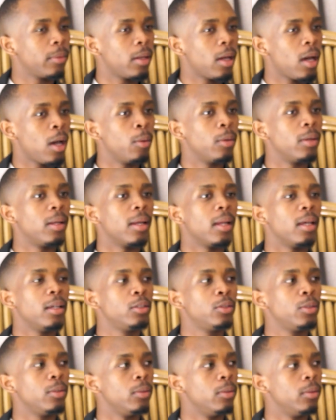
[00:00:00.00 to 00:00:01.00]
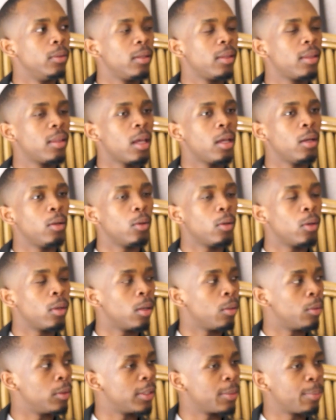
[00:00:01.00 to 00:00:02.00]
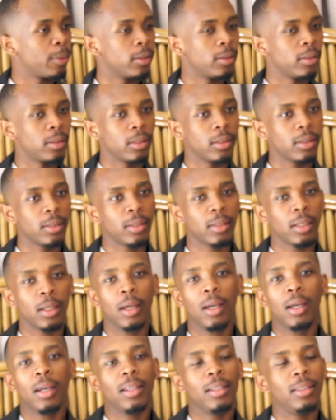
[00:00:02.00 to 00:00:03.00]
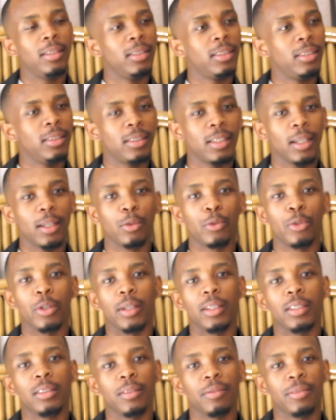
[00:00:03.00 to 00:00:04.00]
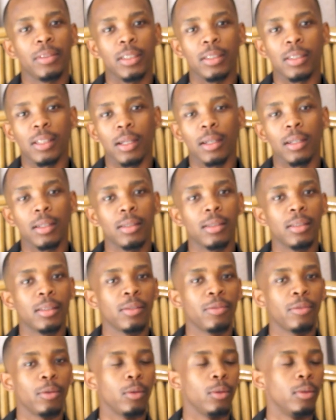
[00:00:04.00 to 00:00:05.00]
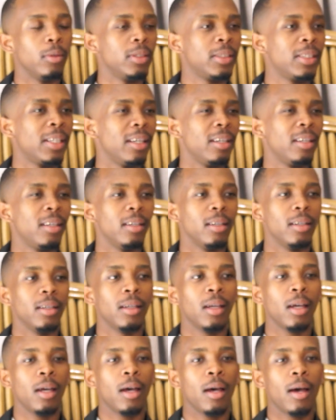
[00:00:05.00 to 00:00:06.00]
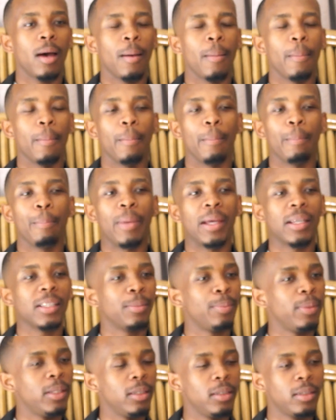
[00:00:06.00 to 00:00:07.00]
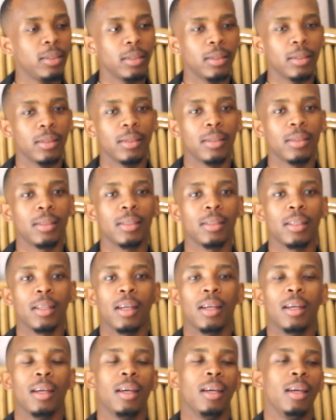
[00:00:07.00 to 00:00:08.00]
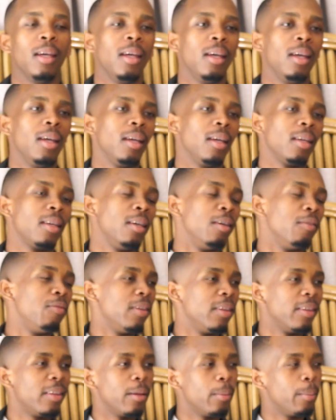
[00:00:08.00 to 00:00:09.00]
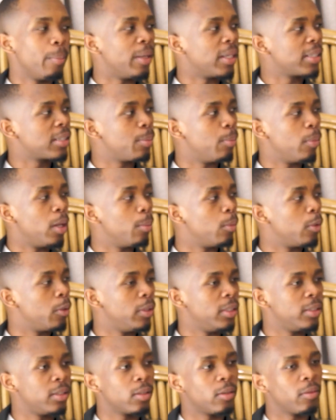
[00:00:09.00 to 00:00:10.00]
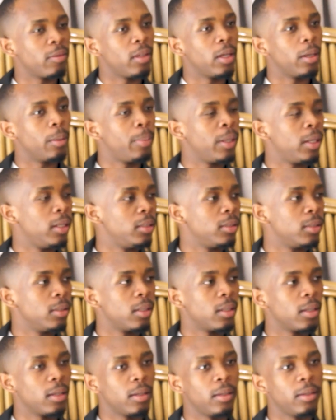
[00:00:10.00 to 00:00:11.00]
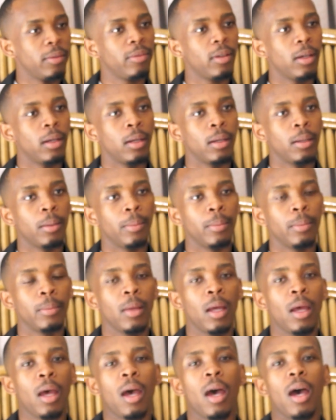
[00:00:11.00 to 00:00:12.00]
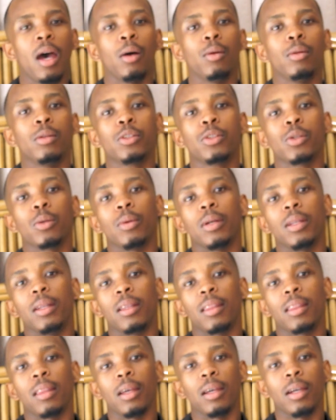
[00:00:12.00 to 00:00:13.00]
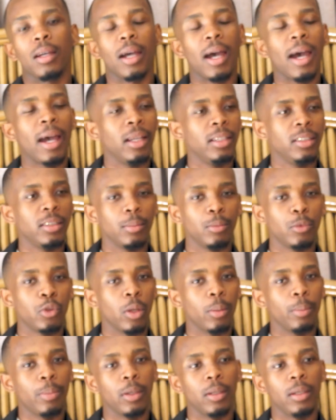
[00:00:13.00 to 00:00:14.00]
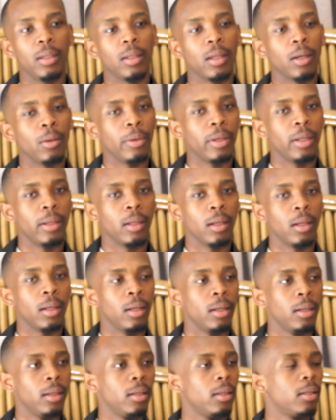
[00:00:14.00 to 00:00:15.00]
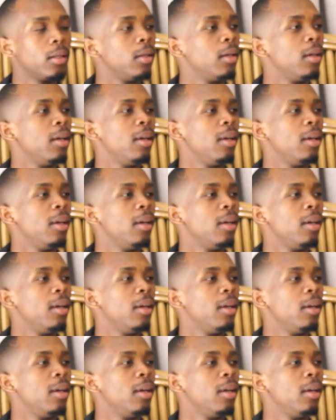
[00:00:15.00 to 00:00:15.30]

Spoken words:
I would like to thank all our sponsors, Digital Creative Designs, for taking best pictures, giving them best memories of their pageant life. I also want to thank iJump Trampoline Arena. Like,